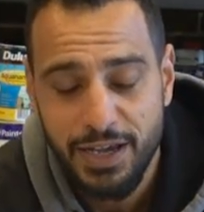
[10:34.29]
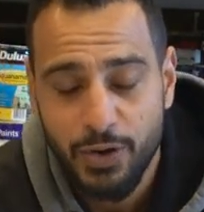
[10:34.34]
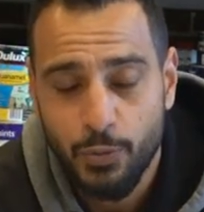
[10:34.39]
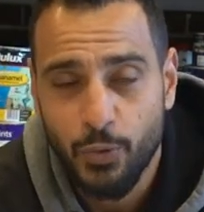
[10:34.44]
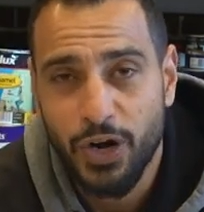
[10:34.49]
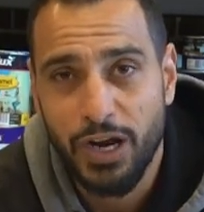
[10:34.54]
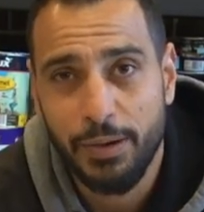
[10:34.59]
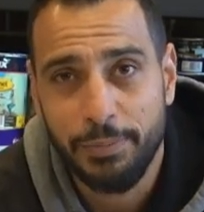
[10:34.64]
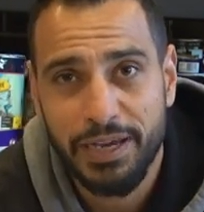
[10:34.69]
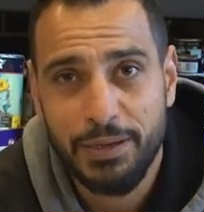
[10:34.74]

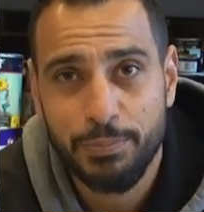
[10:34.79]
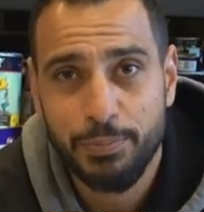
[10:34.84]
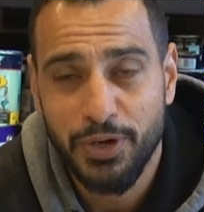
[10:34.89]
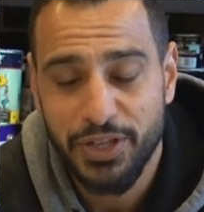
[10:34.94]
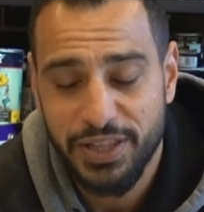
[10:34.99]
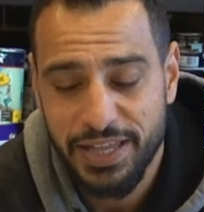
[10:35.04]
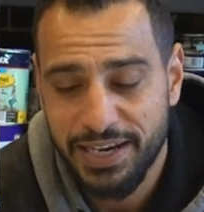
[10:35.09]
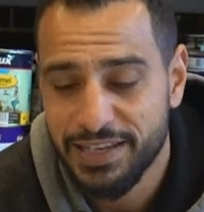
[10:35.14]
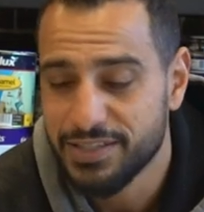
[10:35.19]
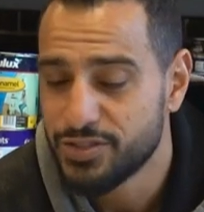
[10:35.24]
What I mean by
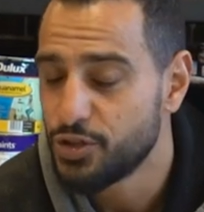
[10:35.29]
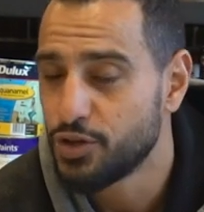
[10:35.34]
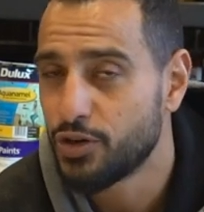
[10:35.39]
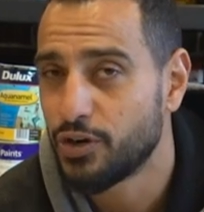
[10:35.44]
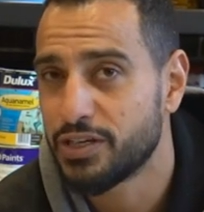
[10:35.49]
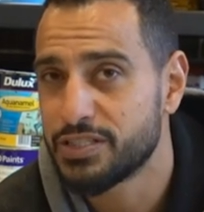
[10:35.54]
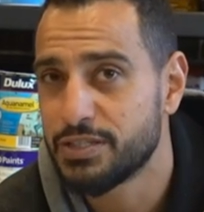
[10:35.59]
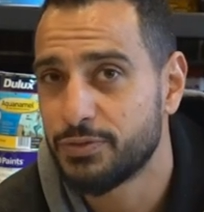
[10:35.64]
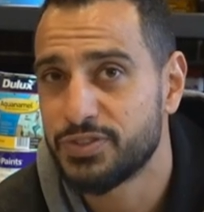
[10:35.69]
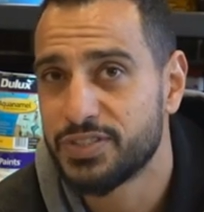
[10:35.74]
that is you
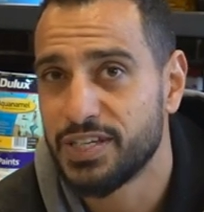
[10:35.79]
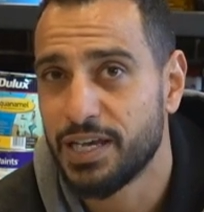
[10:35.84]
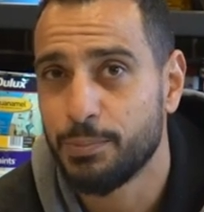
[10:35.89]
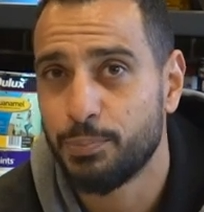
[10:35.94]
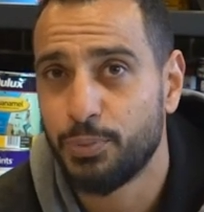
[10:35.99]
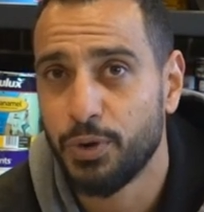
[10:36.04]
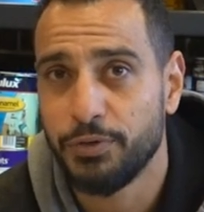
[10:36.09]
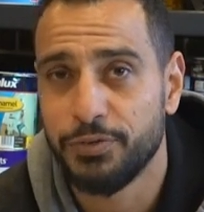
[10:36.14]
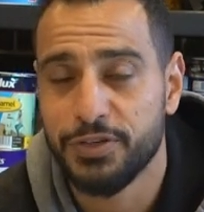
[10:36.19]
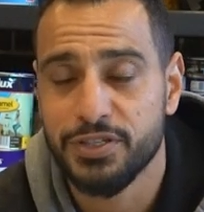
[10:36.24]
guys have seen
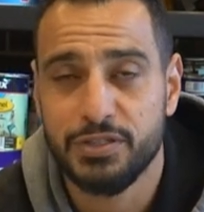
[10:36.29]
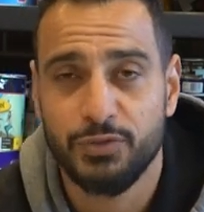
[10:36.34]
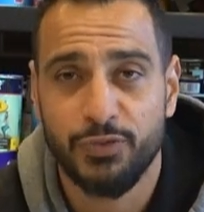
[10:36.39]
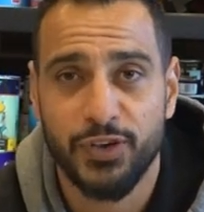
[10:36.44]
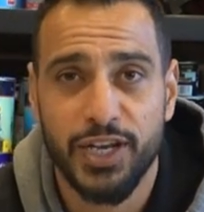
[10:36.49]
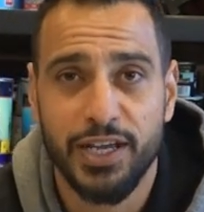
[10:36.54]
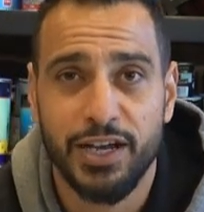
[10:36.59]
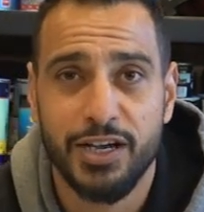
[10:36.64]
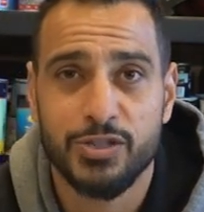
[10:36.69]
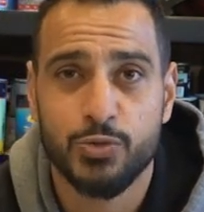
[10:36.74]
previous
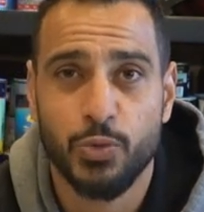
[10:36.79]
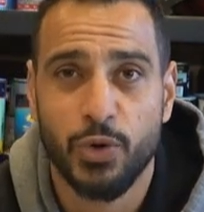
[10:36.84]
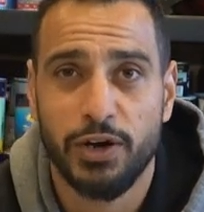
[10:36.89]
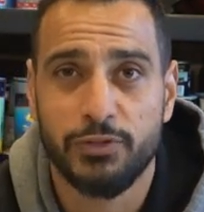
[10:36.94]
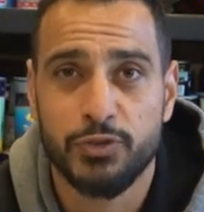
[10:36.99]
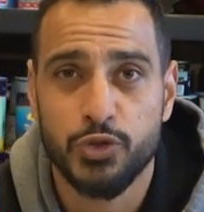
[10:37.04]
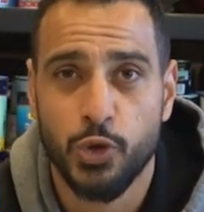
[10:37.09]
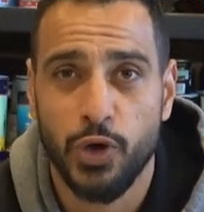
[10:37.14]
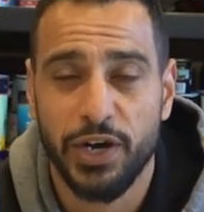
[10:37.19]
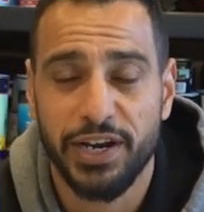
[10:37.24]
videos where
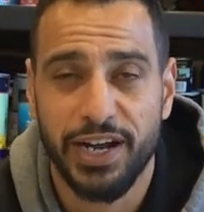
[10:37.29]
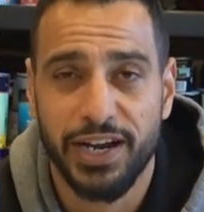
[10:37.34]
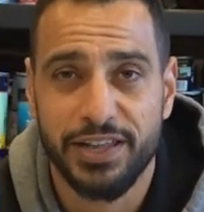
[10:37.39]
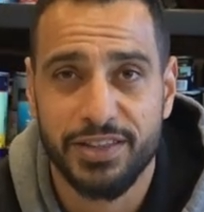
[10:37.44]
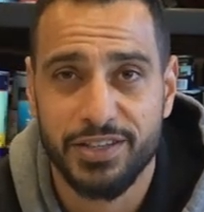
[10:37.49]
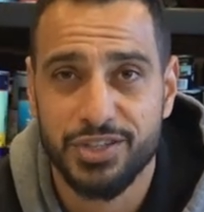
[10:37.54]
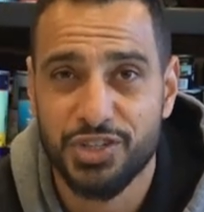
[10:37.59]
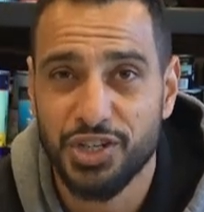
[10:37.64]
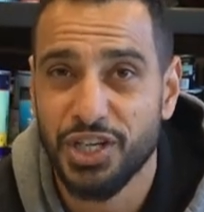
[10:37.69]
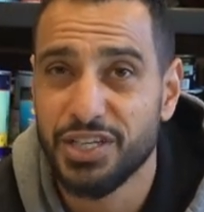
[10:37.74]
I've tried
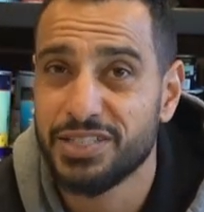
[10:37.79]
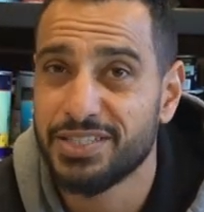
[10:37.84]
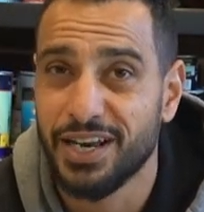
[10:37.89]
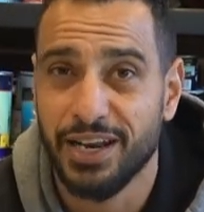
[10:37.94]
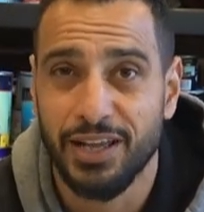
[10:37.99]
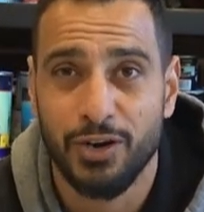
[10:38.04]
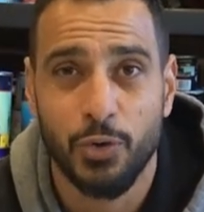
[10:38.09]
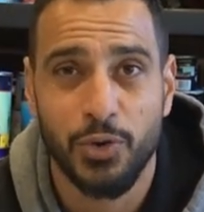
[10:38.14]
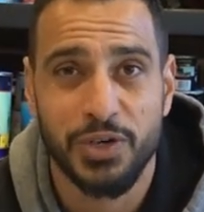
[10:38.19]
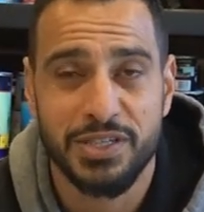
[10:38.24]
other jigs and
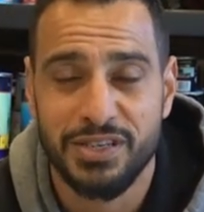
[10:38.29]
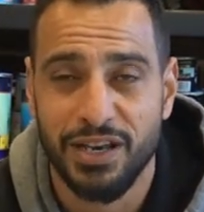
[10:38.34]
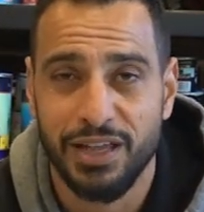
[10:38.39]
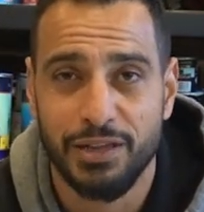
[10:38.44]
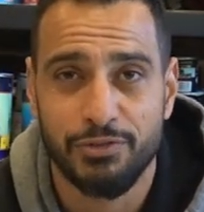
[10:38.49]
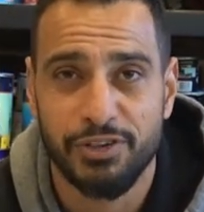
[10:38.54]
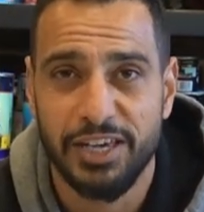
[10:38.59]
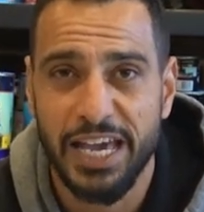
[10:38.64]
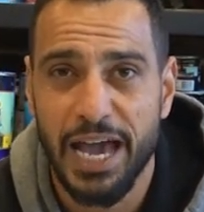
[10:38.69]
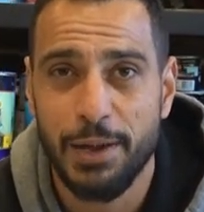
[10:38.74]
they always
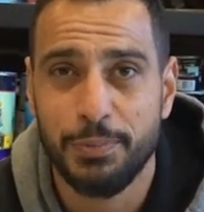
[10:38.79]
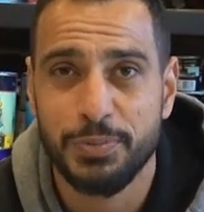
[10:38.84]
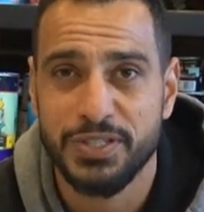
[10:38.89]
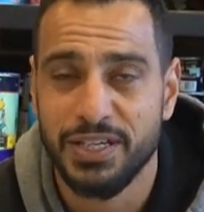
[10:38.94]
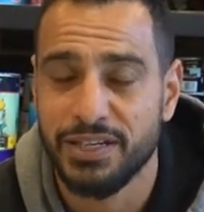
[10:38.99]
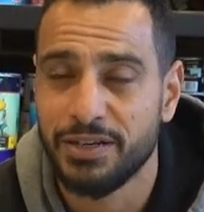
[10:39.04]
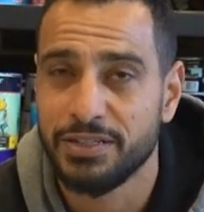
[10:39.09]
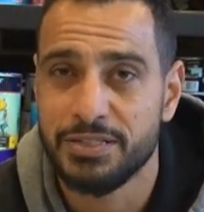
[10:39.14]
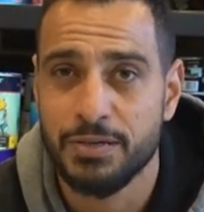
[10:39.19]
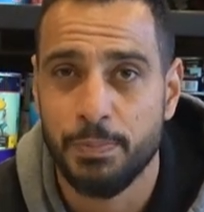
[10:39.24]
leave gaps
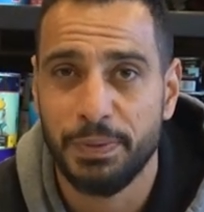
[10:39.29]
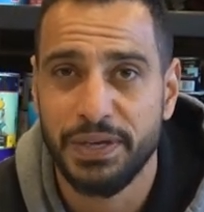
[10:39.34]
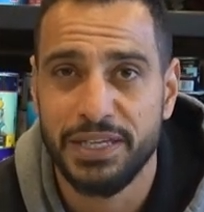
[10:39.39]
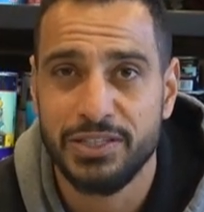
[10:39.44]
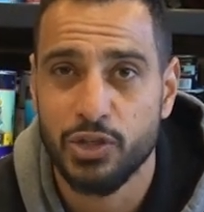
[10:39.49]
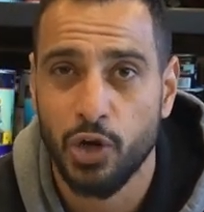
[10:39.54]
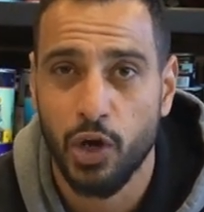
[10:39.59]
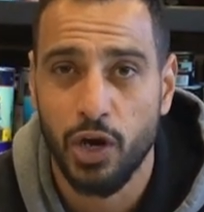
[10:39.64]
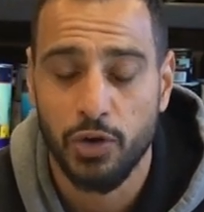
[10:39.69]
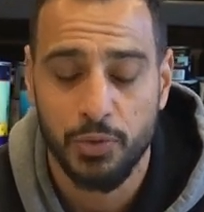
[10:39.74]
and there's a big
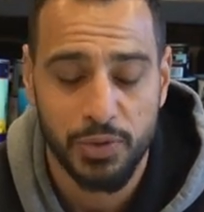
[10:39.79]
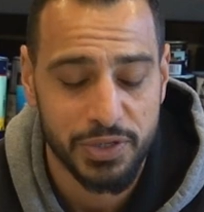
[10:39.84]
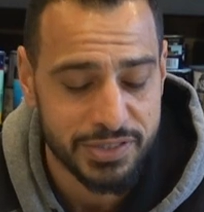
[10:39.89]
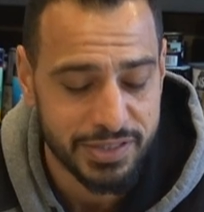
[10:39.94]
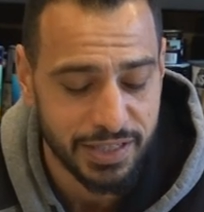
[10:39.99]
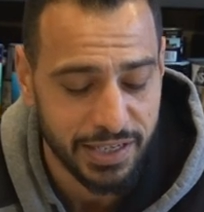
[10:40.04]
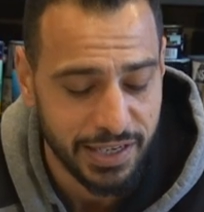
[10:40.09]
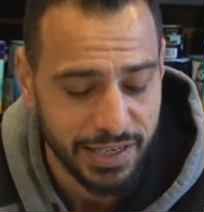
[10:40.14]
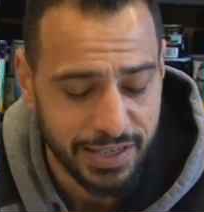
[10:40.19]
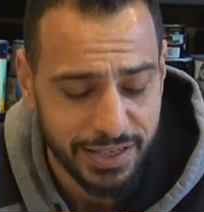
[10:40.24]

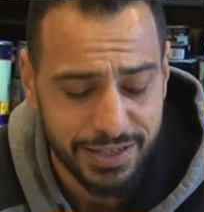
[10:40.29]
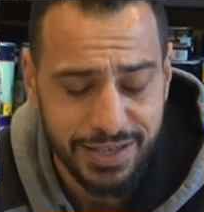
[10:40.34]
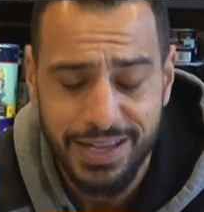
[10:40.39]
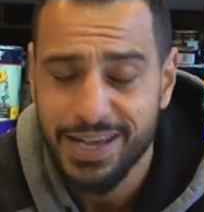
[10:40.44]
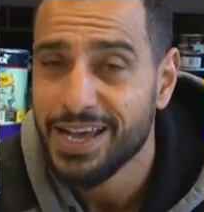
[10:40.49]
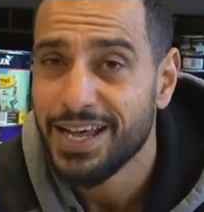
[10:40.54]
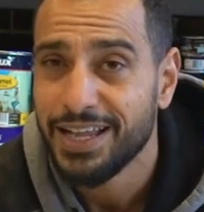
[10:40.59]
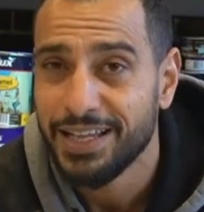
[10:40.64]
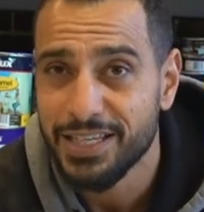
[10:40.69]
tolerance in it.